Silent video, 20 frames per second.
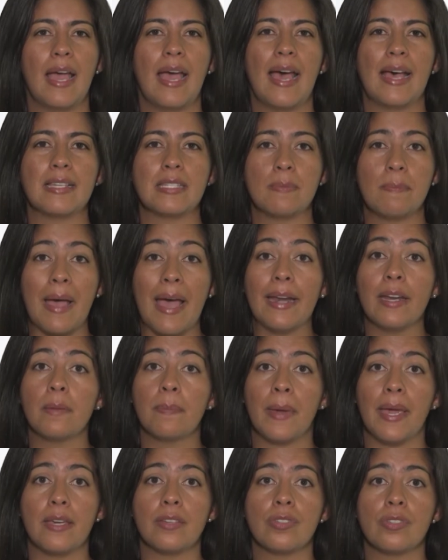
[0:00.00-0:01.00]
Asthmatic
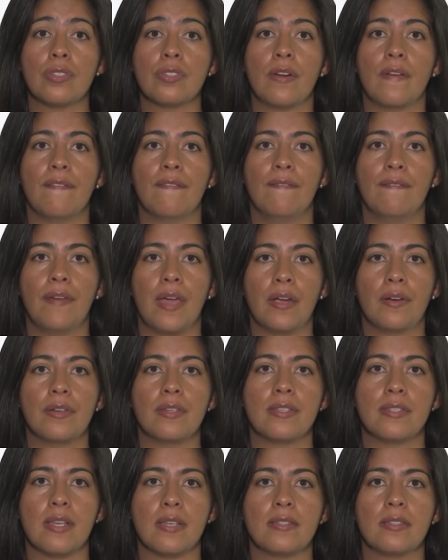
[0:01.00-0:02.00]
patients are very
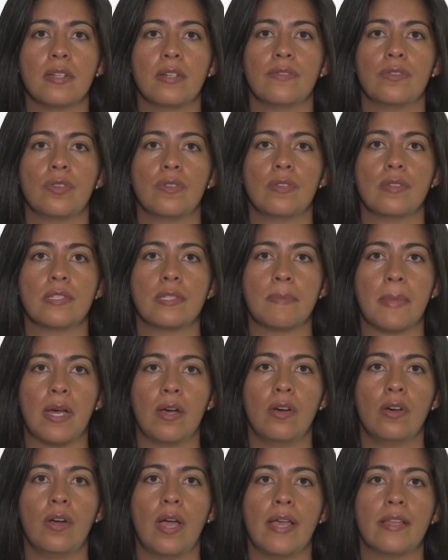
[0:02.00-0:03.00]
sensitive to the
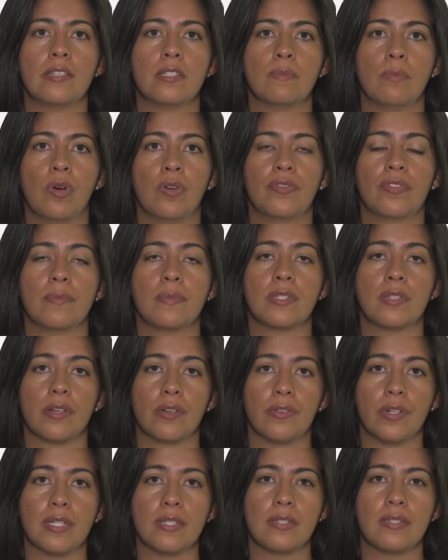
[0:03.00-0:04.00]
smell and smoke from
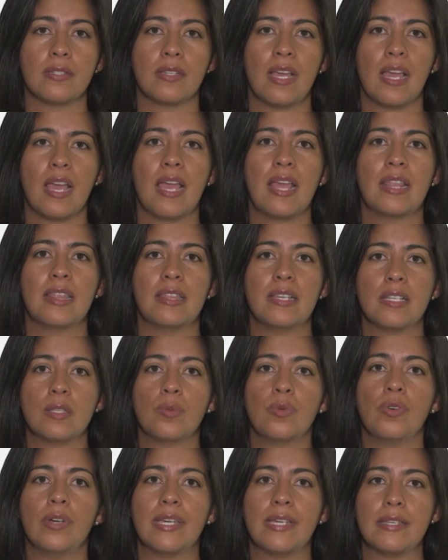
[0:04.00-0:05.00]
cigarettes. This
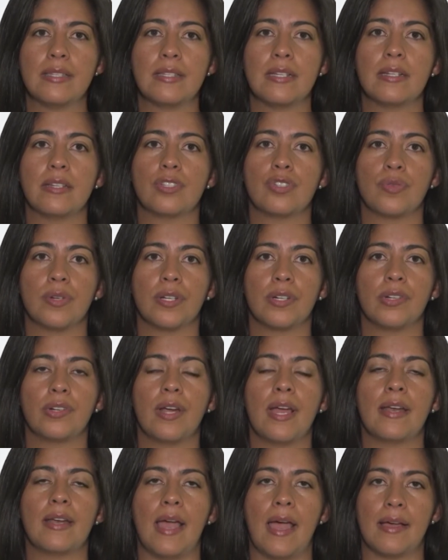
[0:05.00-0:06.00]
will easily trigger
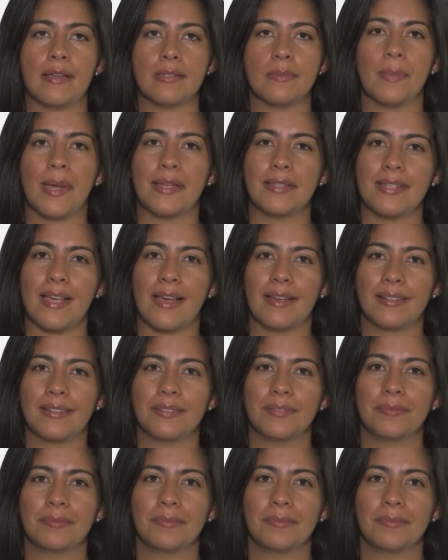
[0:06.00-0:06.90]
an asthma attack.